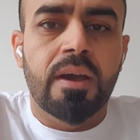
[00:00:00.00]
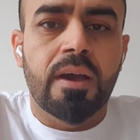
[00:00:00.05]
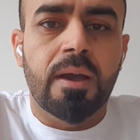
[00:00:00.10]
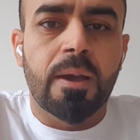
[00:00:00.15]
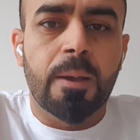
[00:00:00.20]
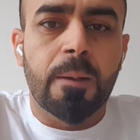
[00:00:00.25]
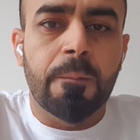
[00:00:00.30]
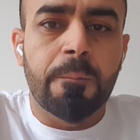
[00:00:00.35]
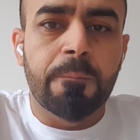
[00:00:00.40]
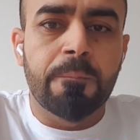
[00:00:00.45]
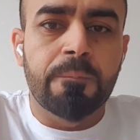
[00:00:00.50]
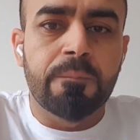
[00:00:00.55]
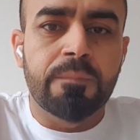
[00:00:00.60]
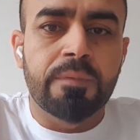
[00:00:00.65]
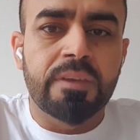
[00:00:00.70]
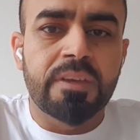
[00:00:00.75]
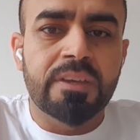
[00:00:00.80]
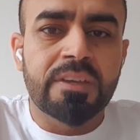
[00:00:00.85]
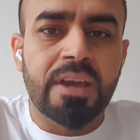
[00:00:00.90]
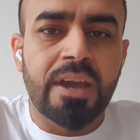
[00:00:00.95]

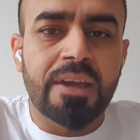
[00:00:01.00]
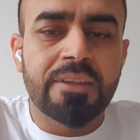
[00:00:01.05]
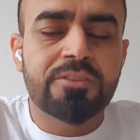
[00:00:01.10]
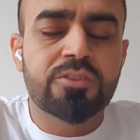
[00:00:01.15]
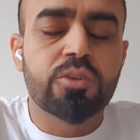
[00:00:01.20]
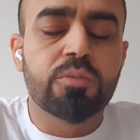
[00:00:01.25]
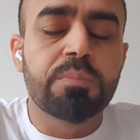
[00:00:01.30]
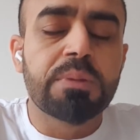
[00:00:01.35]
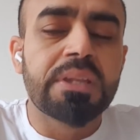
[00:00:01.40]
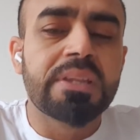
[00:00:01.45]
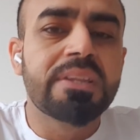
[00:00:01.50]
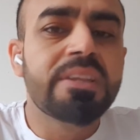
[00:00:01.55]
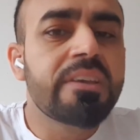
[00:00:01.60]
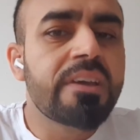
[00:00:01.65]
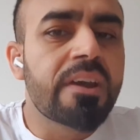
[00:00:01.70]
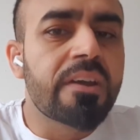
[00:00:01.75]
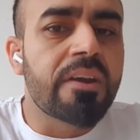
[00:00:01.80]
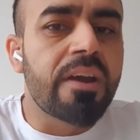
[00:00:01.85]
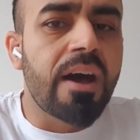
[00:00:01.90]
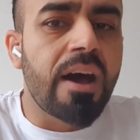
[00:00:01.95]
it has to be
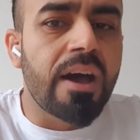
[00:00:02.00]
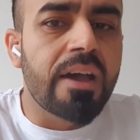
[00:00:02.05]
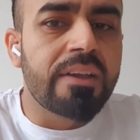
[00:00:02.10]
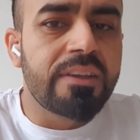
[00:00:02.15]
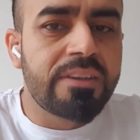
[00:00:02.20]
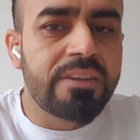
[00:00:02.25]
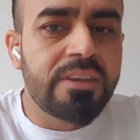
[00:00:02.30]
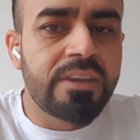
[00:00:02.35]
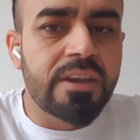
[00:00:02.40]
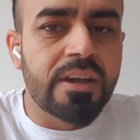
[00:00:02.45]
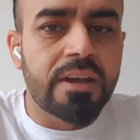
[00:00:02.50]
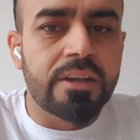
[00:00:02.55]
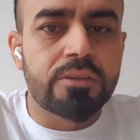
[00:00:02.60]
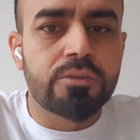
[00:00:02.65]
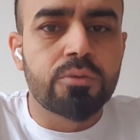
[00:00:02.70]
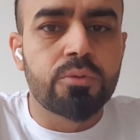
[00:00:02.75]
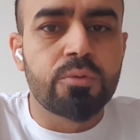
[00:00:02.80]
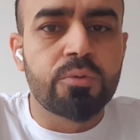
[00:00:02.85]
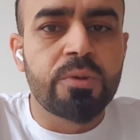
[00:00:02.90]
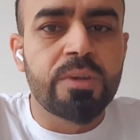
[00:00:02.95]
their idea
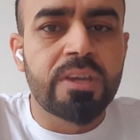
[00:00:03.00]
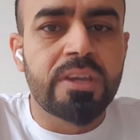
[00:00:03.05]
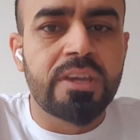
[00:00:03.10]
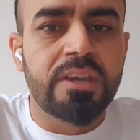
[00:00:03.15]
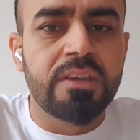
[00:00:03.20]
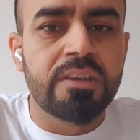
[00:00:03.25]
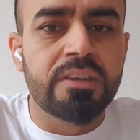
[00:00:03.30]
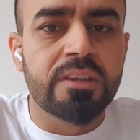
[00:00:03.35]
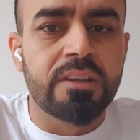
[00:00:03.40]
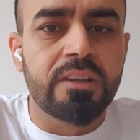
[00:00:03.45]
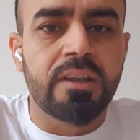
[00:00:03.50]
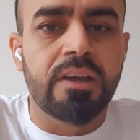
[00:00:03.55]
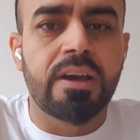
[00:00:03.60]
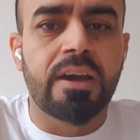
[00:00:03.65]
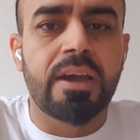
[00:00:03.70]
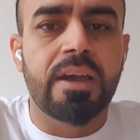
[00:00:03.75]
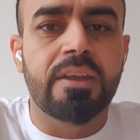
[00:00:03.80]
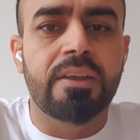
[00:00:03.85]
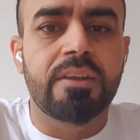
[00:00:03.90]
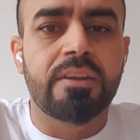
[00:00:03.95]
to rekindle
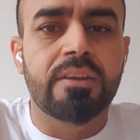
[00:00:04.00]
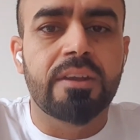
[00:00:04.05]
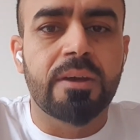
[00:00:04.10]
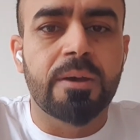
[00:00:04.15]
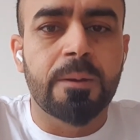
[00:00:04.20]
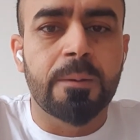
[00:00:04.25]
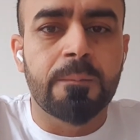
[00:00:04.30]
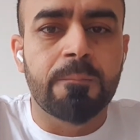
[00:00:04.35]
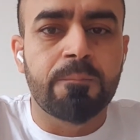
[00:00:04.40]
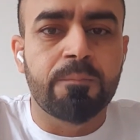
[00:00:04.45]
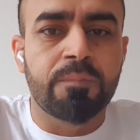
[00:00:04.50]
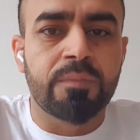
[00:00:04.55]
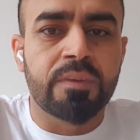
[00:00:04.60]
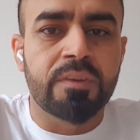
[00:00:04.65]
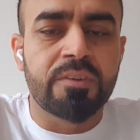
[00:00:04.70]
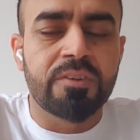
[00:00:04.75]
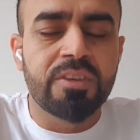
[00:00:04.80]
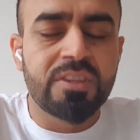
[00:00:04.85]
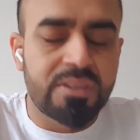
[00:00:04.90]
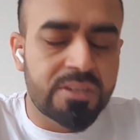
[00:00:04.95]
and
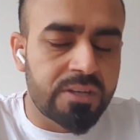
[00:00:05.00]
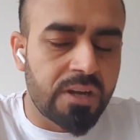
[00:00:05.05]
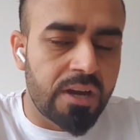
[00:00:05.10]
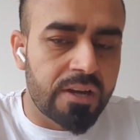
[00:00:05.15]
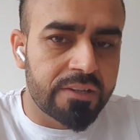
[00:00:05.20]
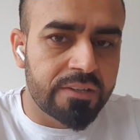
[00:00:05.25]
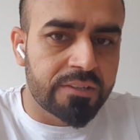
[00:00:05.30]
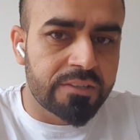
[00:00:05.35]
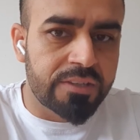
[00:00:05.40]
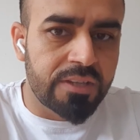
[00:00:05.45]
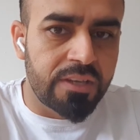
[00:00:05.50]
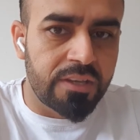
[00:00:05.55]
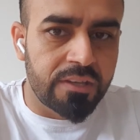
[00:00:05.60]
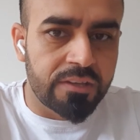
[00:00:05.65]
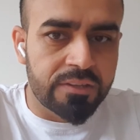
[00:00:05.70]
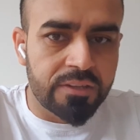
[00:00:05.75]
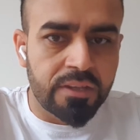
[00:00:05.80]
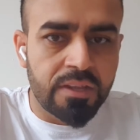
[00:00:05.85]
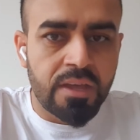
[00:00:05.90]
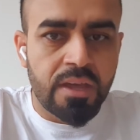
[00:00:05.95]
restart the
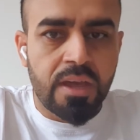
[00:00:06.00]
things.